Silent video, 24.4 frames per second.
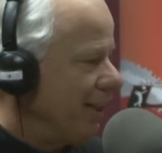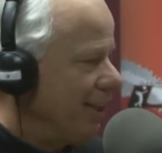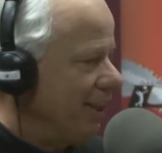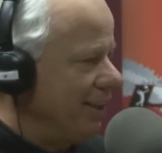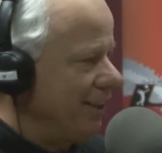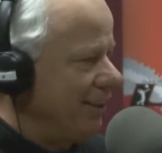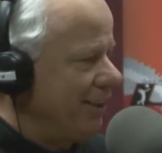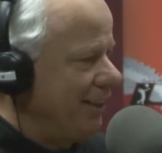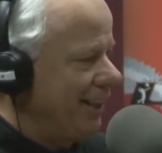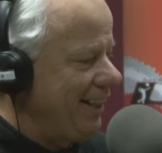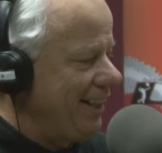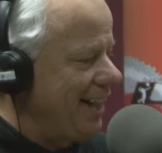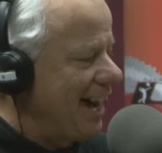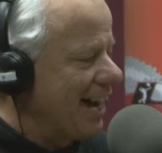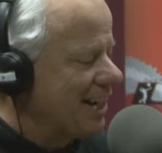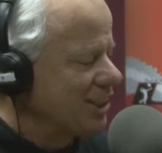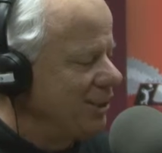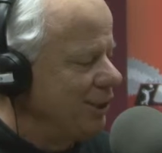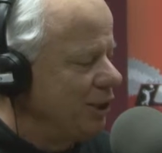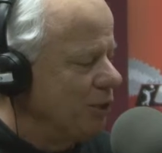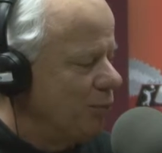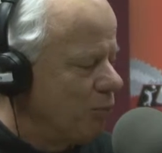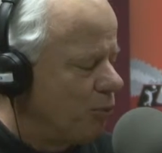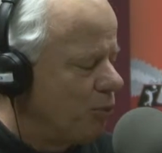
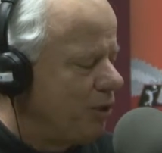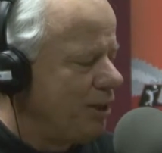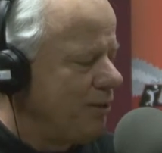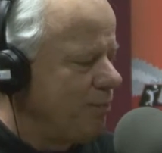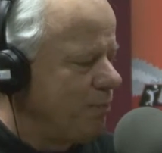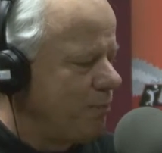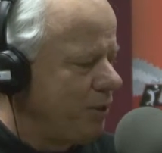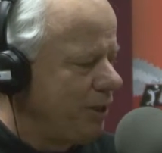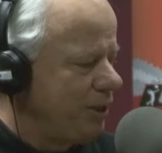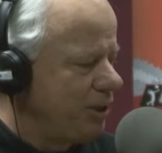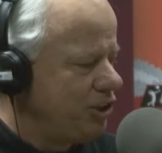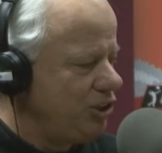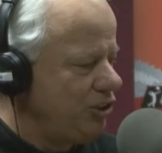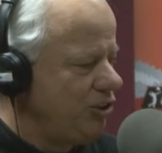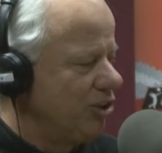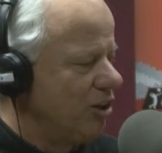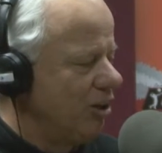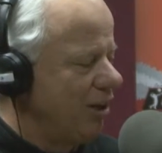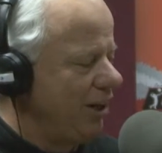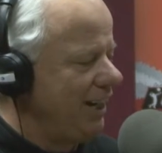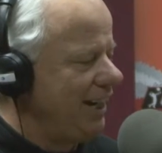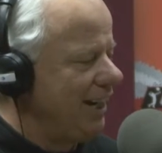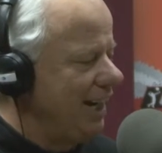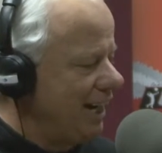Actually, the one pitch you
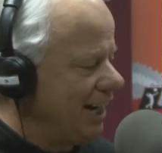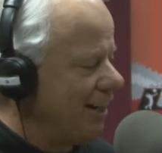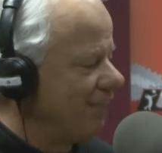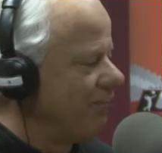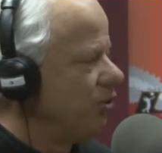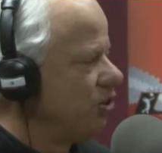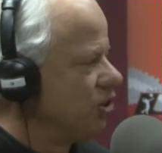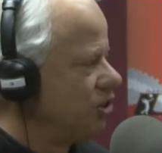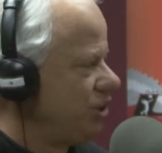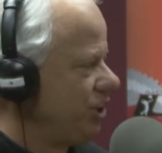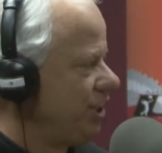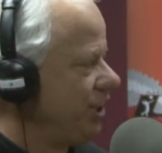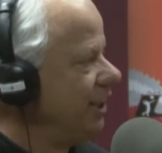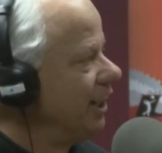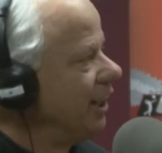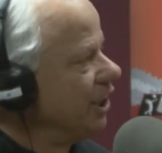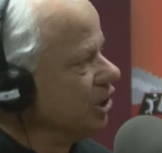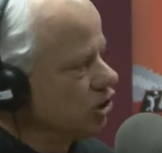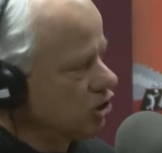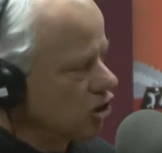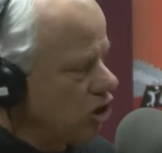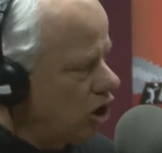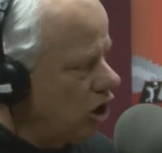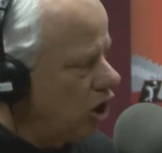hardly ever see
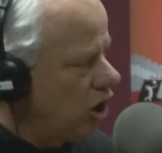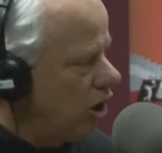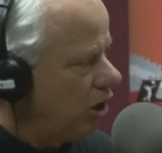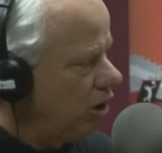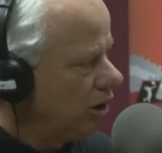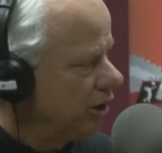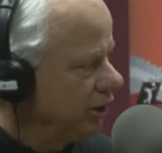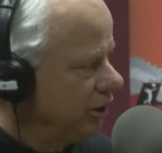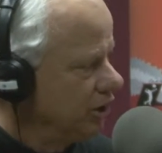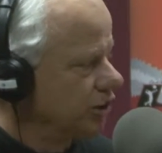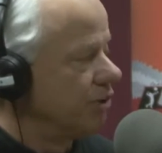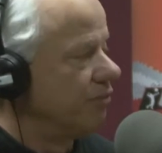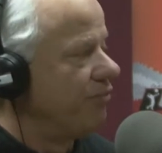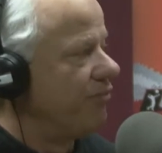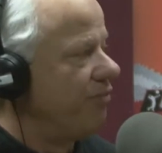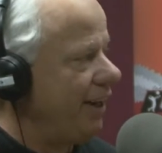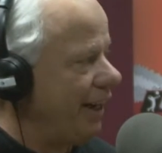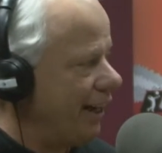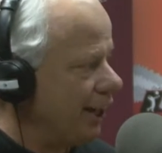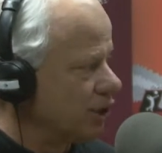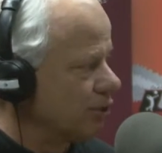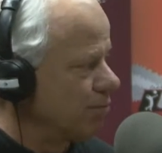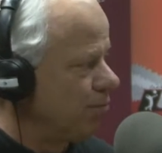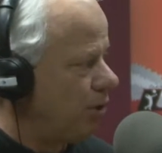us call is a
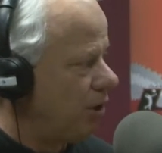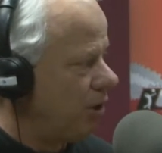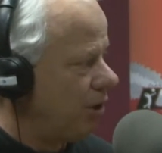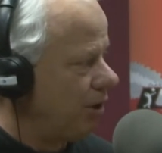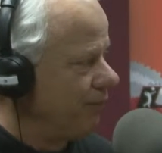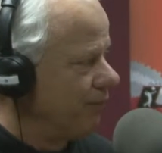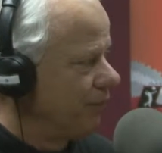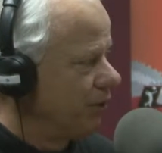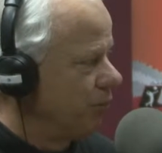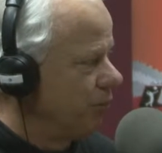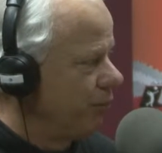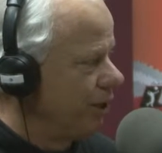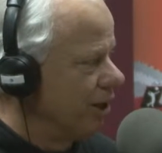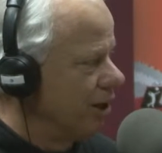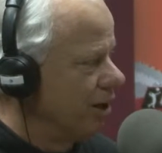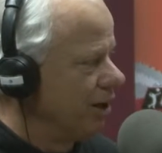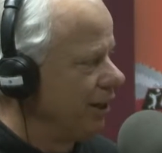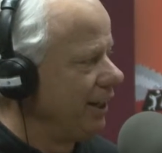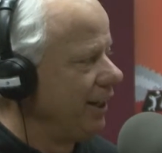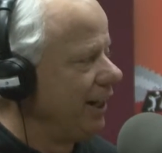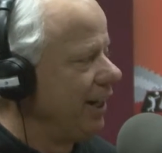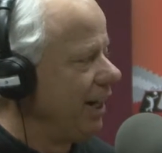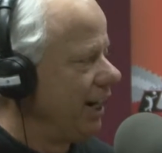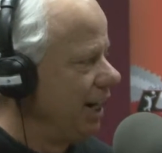fastball. We
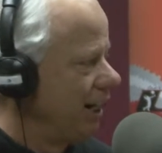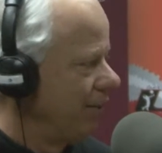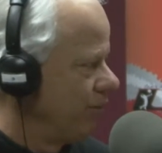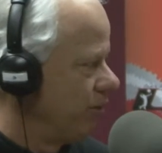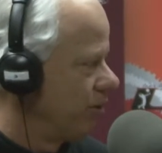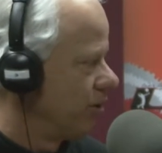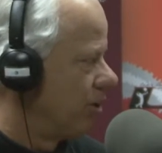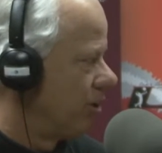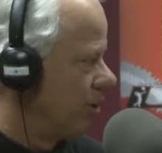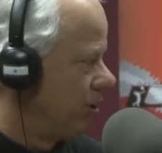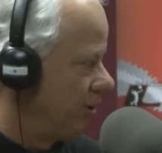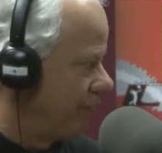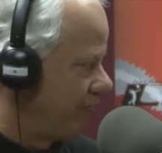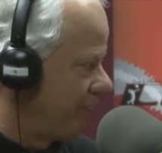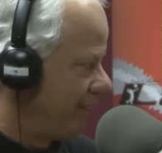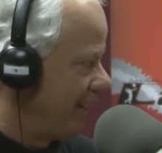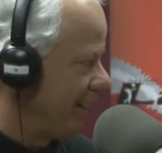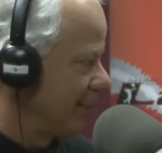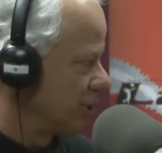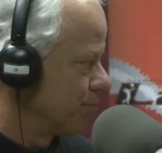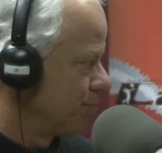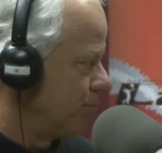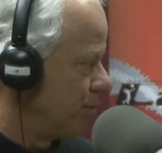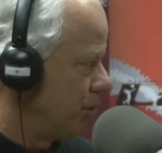hardly ever call a
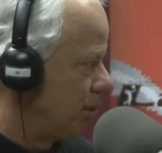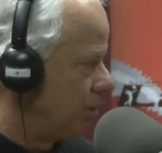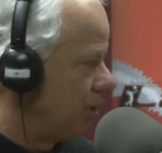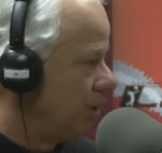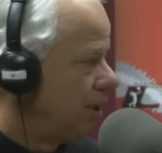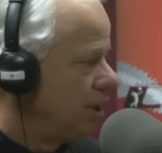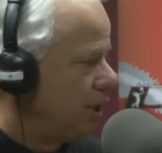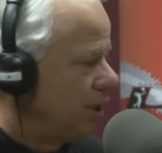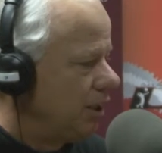fastball.